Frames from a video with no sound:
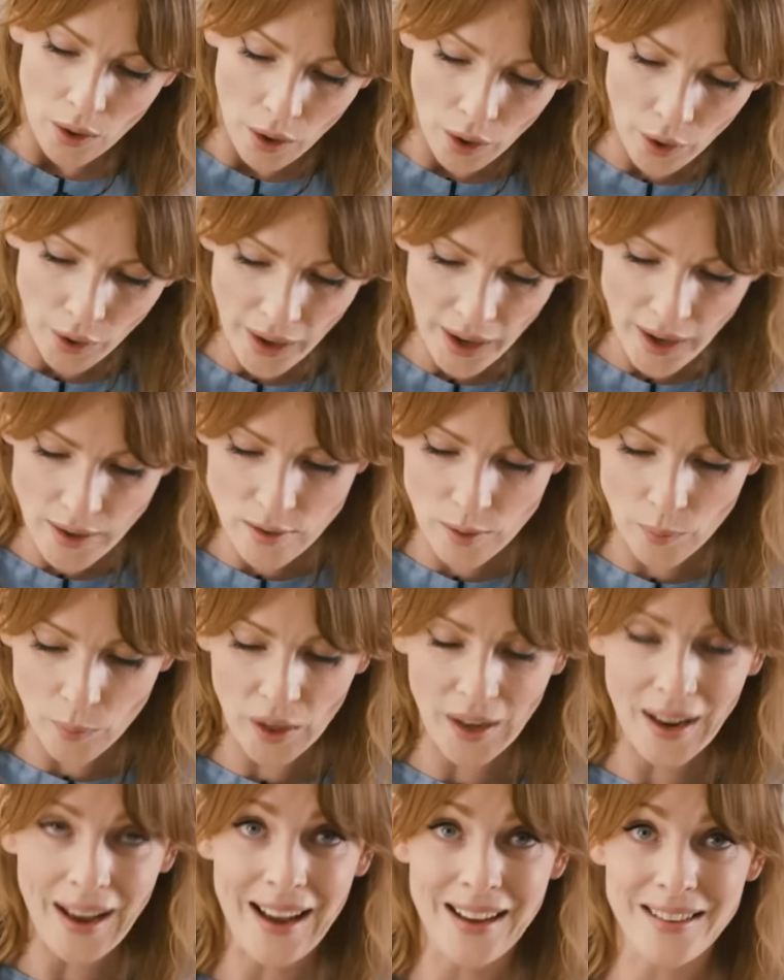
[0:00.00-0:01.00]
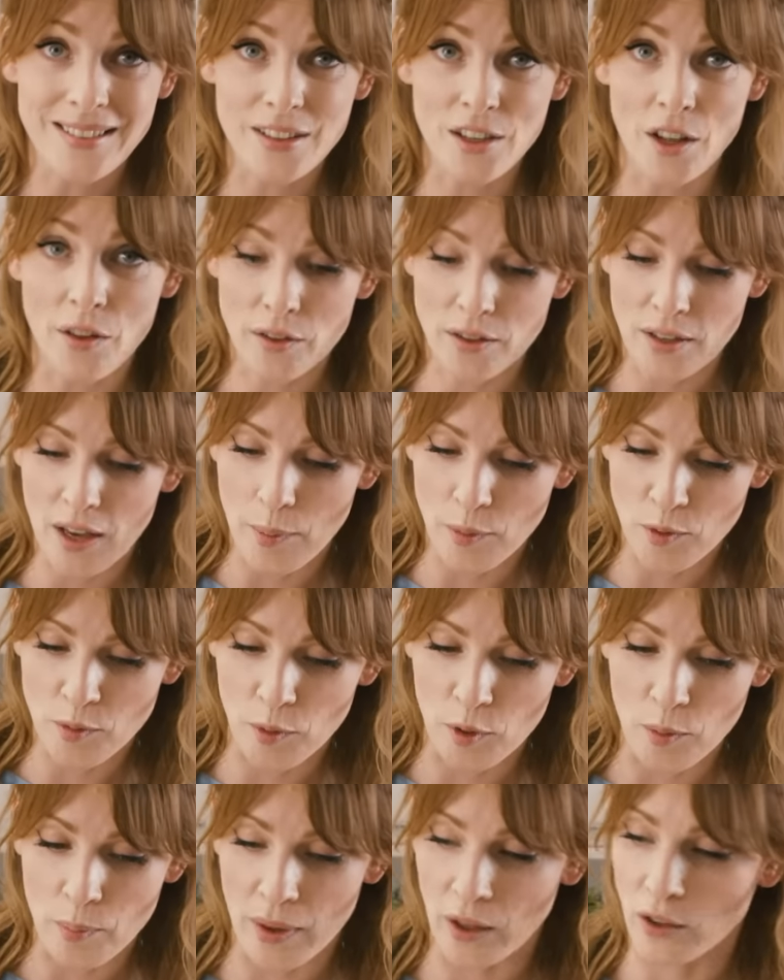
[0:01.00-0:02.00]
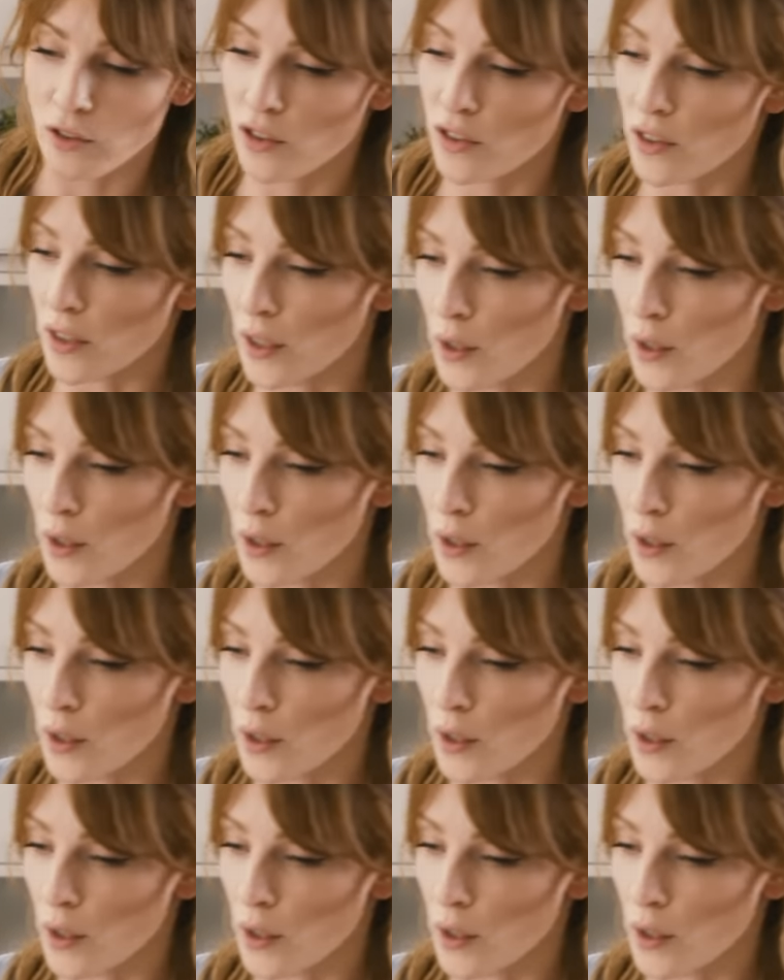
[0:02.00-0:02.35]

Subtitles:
Okay, so I'm going to add another tablespoon of milk just to